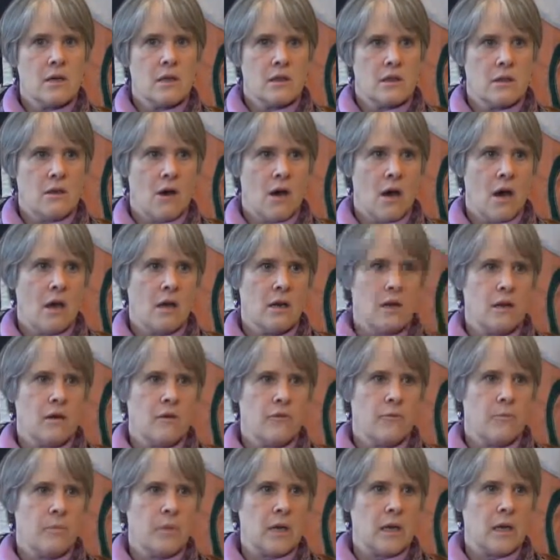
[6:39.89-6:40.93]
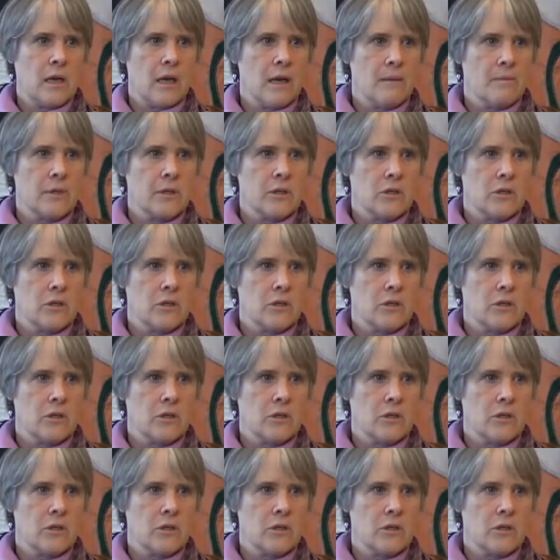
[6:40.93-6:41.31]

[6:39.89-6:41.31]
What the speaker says: thought of being able